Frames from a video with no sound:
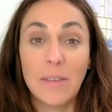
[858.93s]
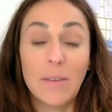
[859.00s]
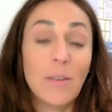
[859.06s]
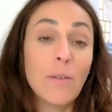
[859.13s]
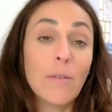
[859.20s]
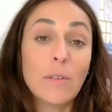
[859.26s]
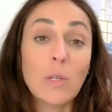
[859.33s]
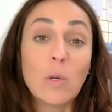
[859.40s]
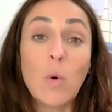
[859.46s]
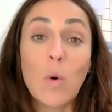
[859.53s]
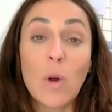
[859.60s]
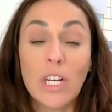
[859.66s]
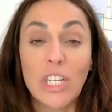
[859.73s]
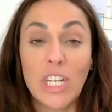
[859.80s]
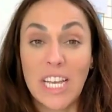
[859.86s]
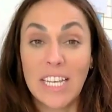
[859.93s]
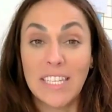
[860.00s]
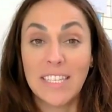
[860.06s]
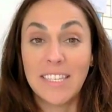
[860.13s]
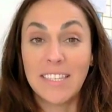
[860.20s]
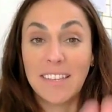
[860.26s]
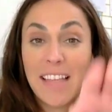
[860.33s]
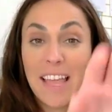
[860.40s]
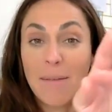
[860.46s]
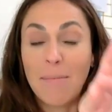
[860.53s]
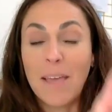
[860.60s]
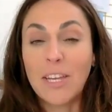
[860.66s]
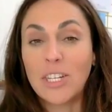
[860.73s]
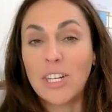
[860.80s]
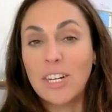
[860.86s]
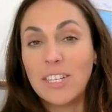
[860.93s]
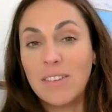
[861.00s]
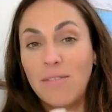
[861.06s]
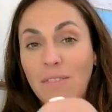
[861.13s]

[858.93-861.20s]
you know those gorgeous like pictures